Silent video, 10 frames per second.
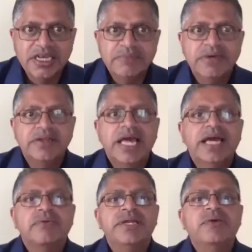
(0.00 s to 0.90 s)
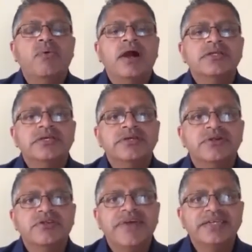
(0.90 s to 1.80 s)
But at, when he walked on the
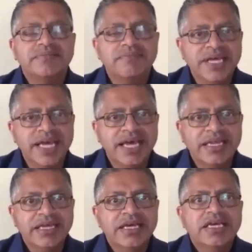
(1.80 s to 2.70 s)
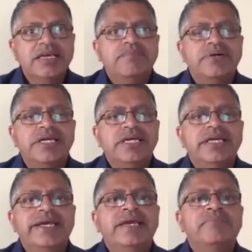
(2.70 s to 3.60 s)
earth as a man, he put
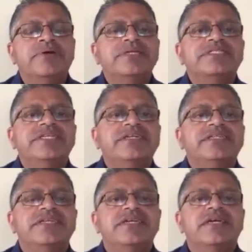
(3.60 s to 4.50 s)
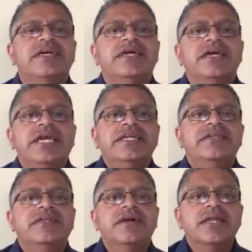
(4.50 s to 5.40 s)
he put his deity. Eh, he
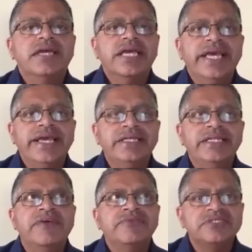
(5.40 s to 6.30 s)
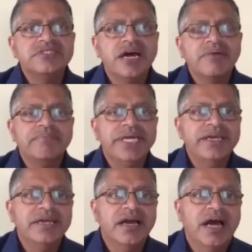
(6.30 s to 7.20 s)
did not. He never stopped
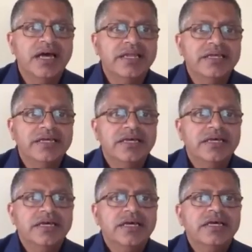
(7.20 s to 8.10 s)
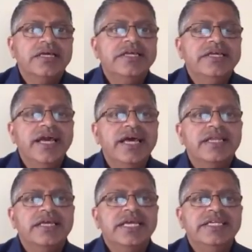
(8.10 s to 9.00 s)
being God.
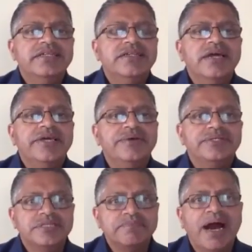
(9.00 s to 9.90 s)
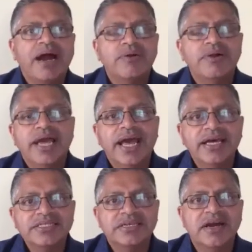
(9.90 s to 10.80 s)
Yet he did not use his power
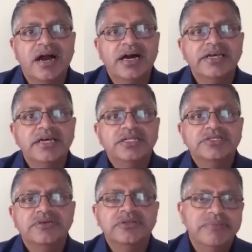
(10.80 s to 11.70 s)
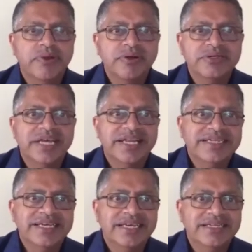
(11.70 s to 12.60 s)
as God to do the miracles that he
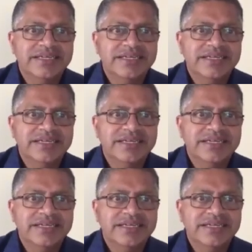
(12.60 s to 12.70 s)
did.